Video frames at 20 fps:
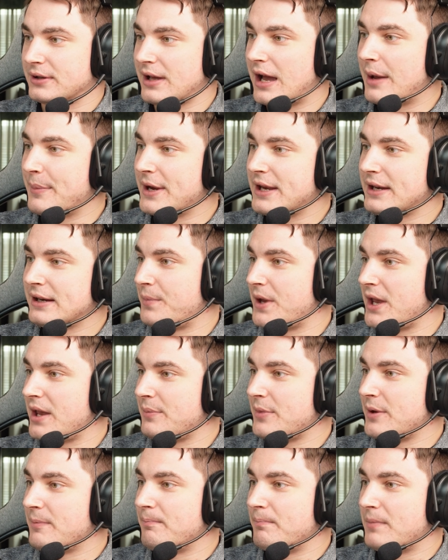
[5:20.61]
I mean,
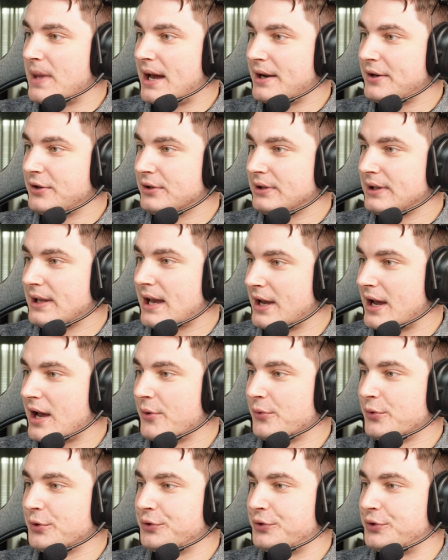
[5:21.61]
maybe manually I
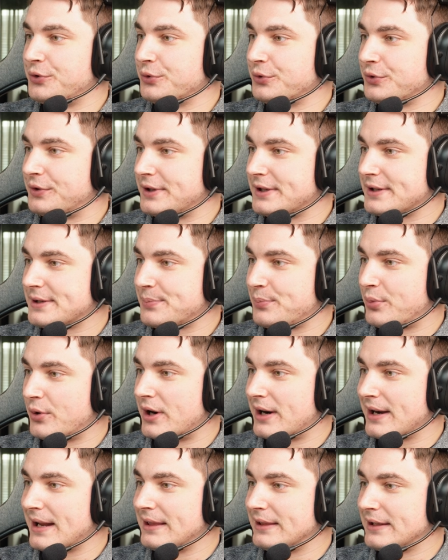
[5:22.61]
will do this
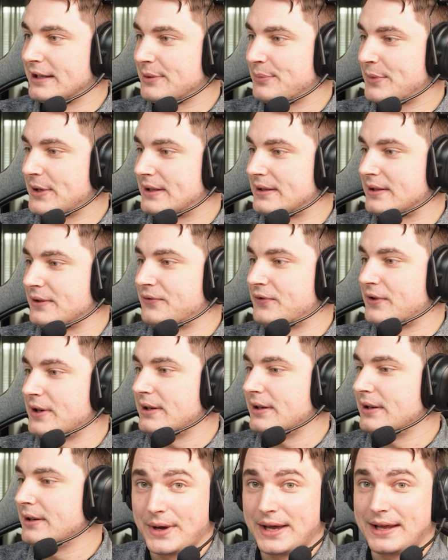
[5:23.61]
part a little bit
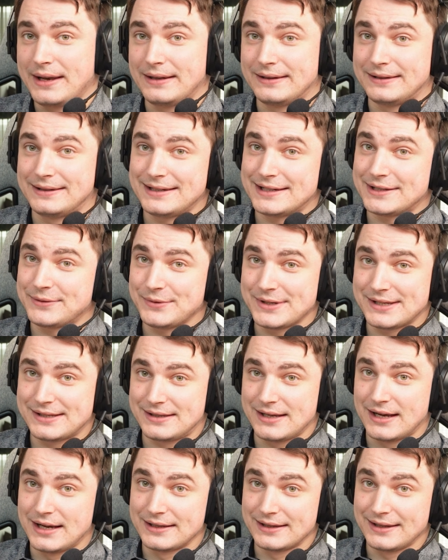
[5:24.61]
different, but this was
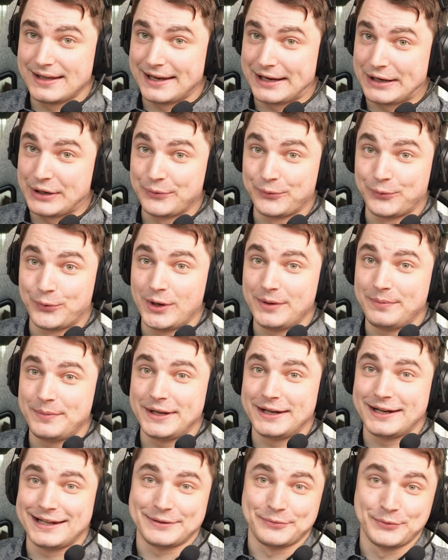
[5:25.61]
done like in 1
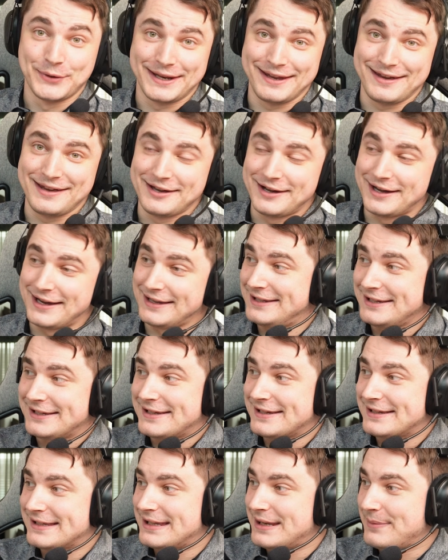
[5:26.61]
minute with AI. This
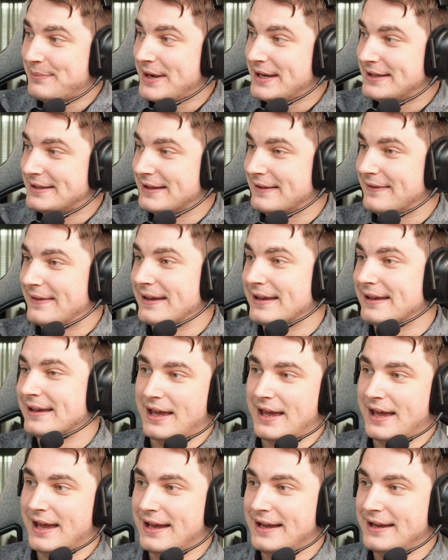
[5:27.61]
is an amazing thing.
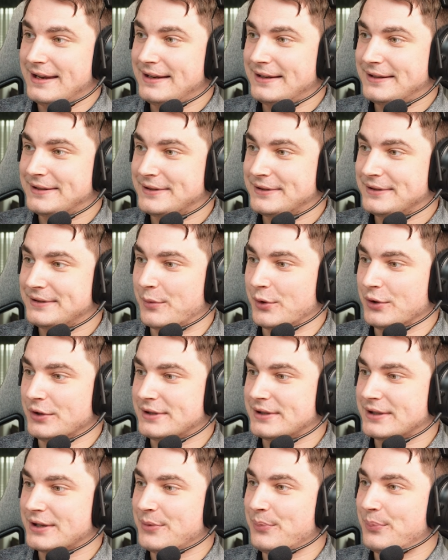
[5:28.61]
And
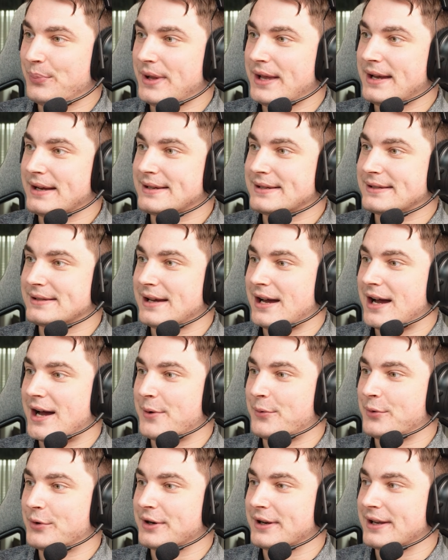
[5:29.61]
most complex,
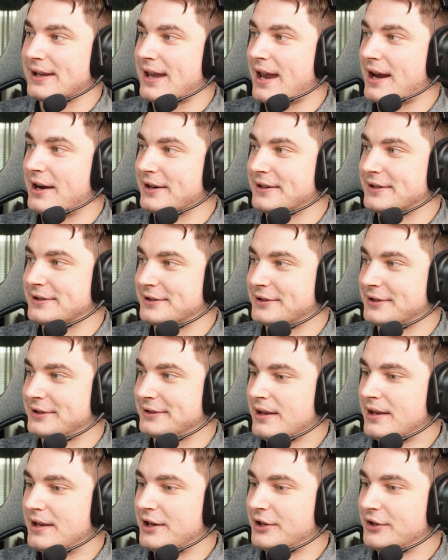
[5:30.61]
our character.
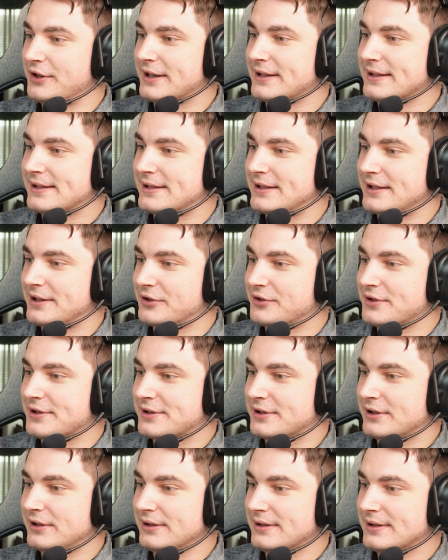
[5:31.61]
Here you can see the
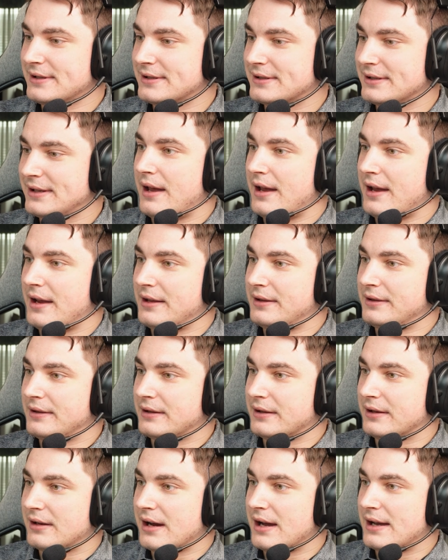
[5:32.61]
results. And
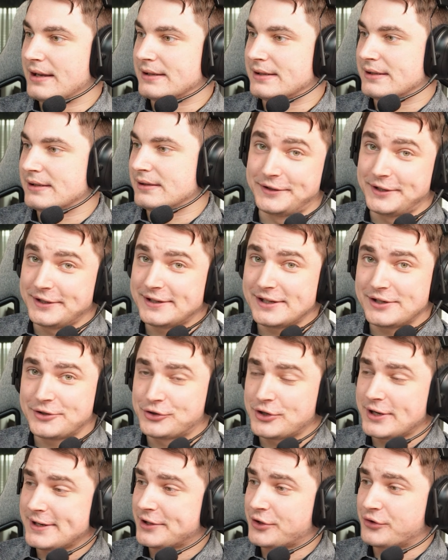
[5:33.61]
guys, this is
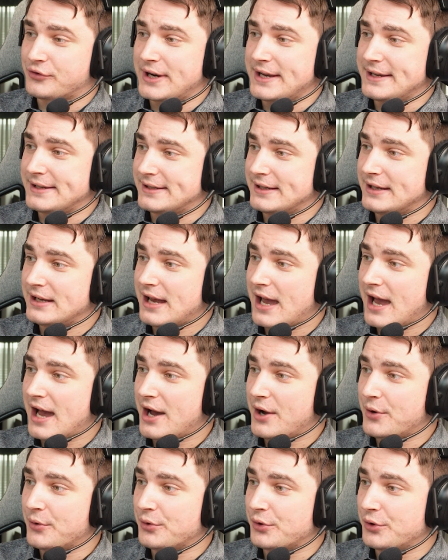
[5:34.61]
just crazy
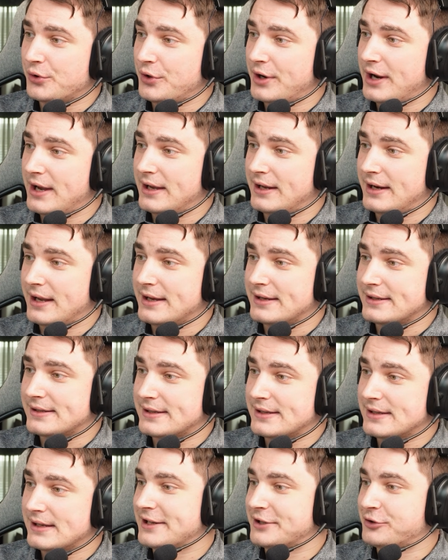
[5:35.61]
how good it
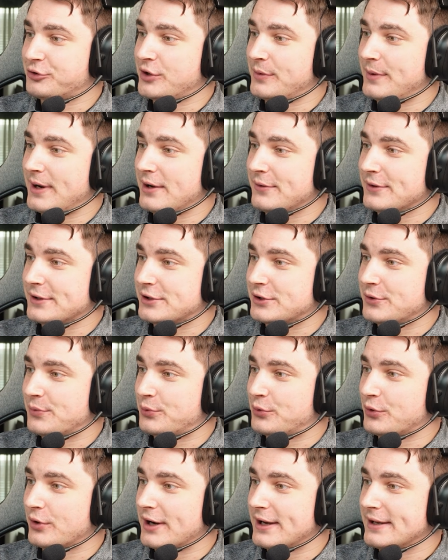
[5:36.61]
is. Extremely, I was
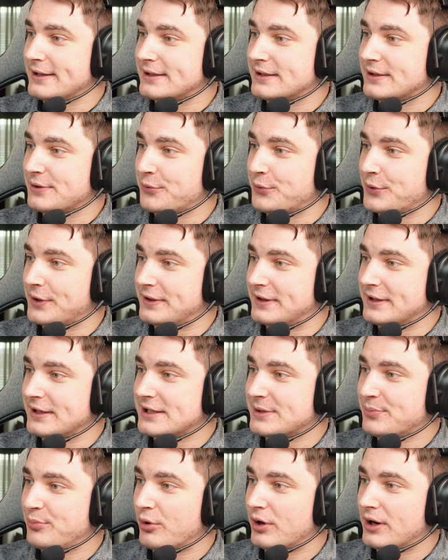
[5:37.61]
surprised with
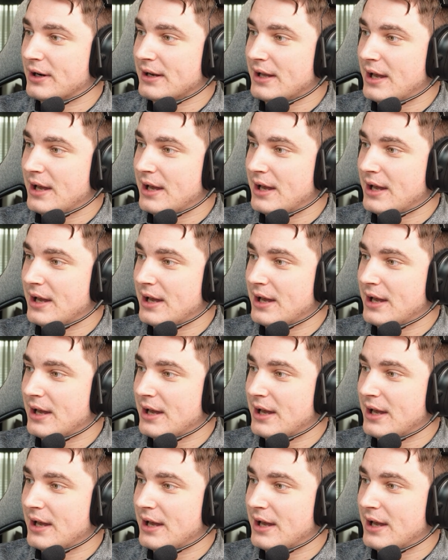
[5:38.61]
this part.